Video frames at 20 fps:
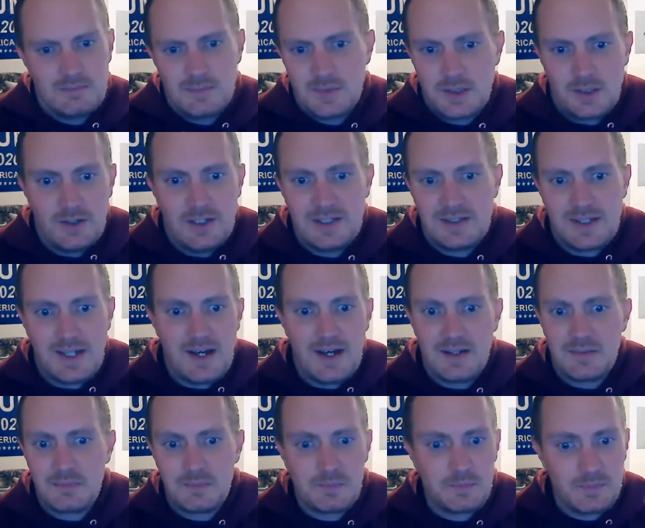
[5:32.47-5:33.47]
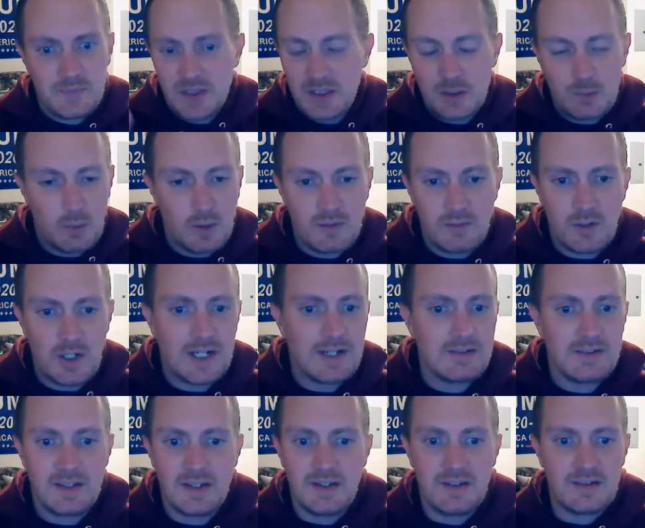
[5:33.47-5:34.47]
so he's got 12 rounds
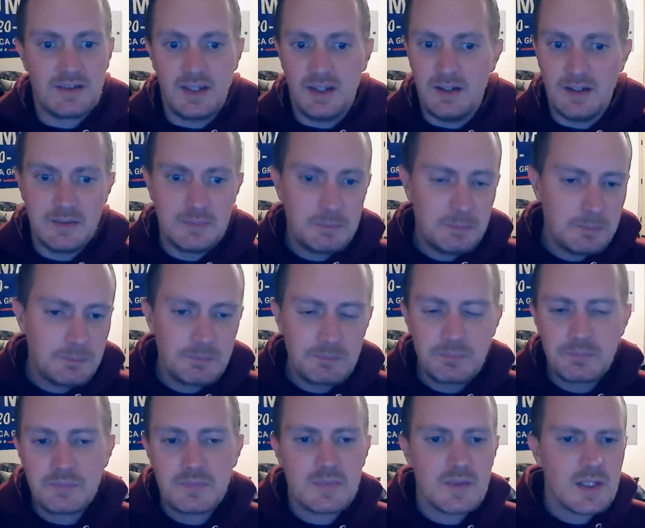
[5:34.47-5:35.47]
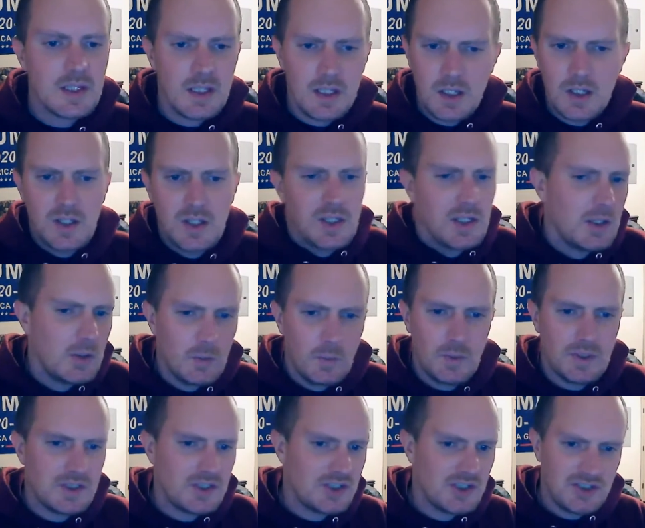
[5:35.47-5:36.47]
in his gun,
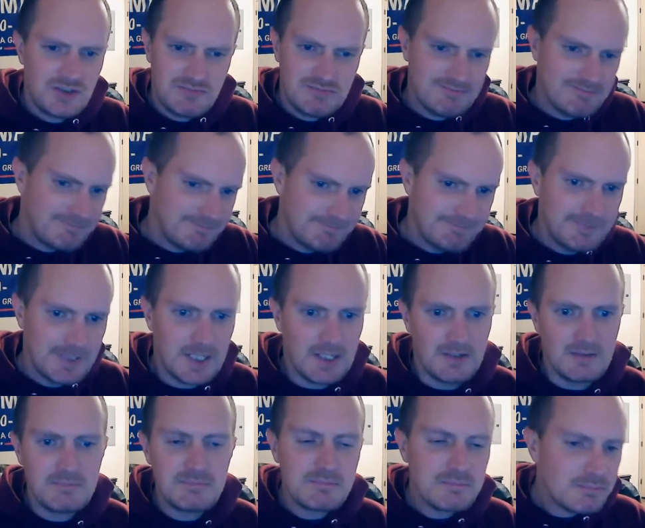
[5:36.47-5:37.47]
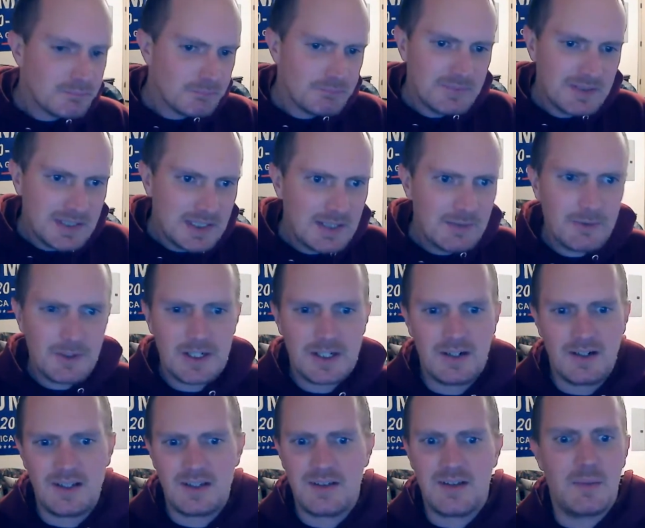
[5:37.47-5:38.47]
which, you know, different
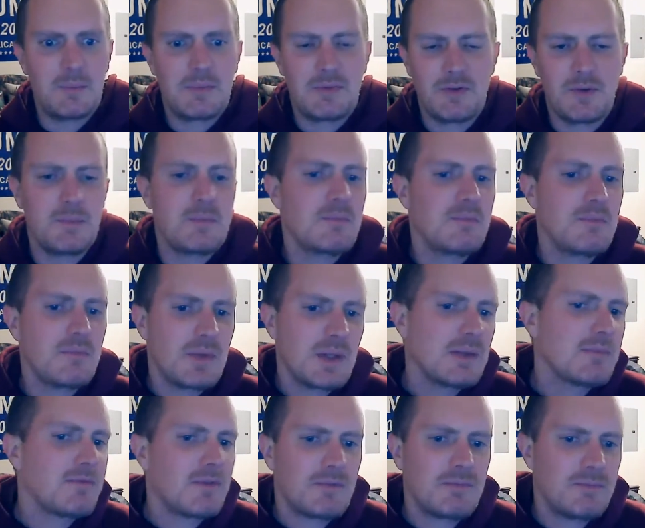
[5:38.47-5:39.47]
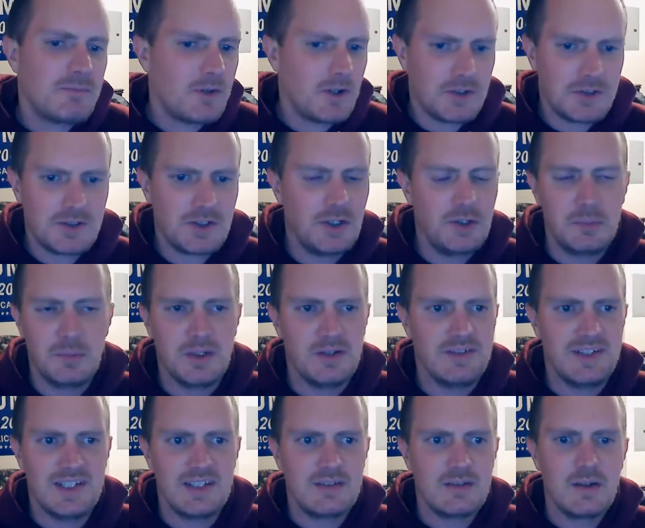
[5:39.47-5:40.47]
concept from the first two
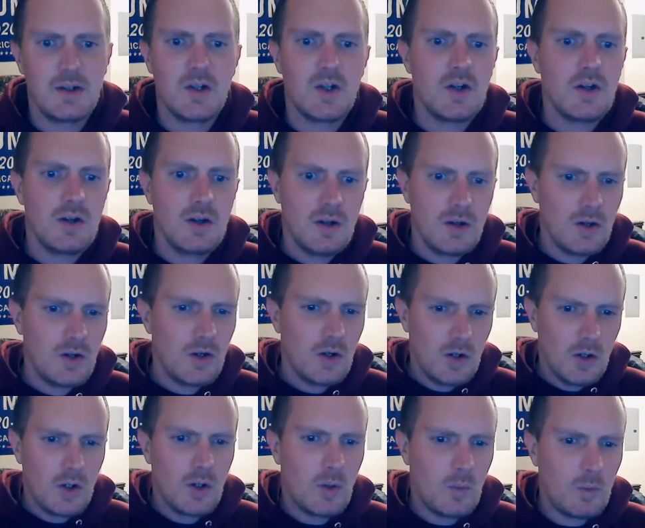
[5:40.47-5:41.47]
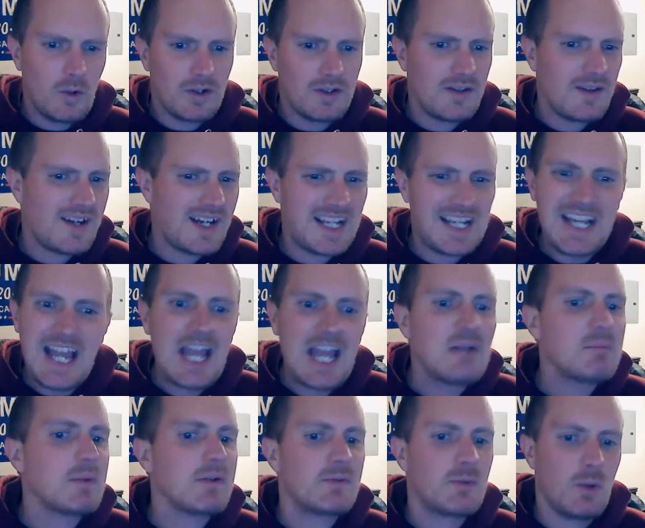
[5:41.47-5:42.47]
movies. Well, it's not a
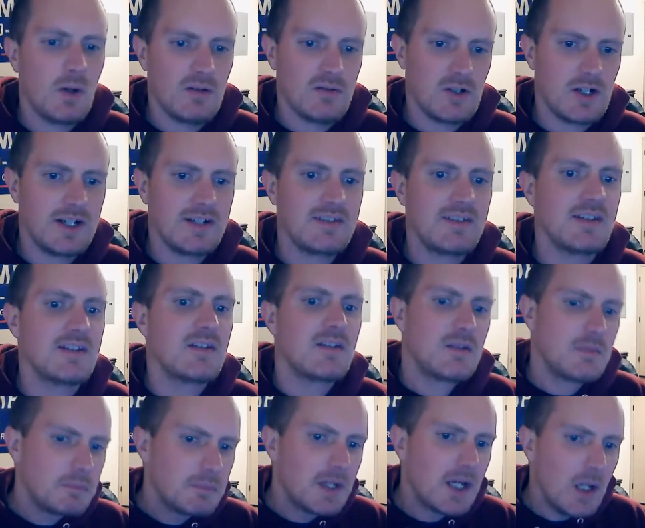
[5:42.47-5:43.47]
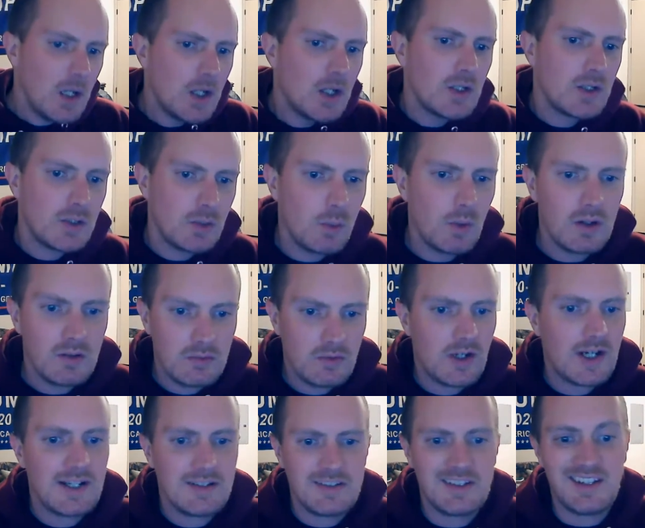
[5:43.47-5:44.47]
game of 12 rounds, it's 12
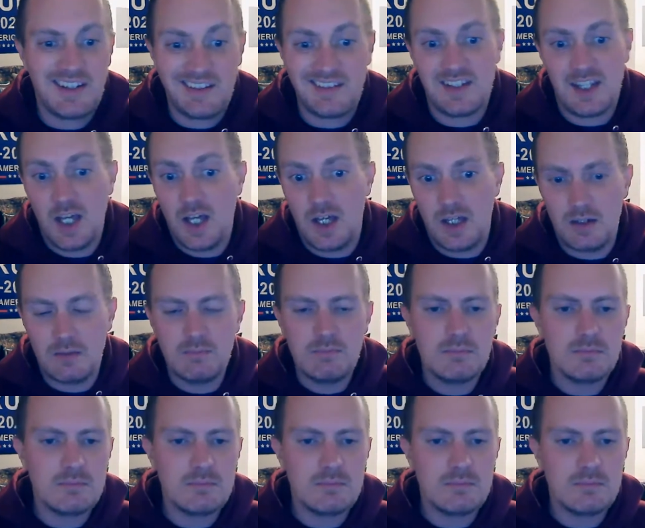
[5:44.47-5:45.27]
rounds in his gun,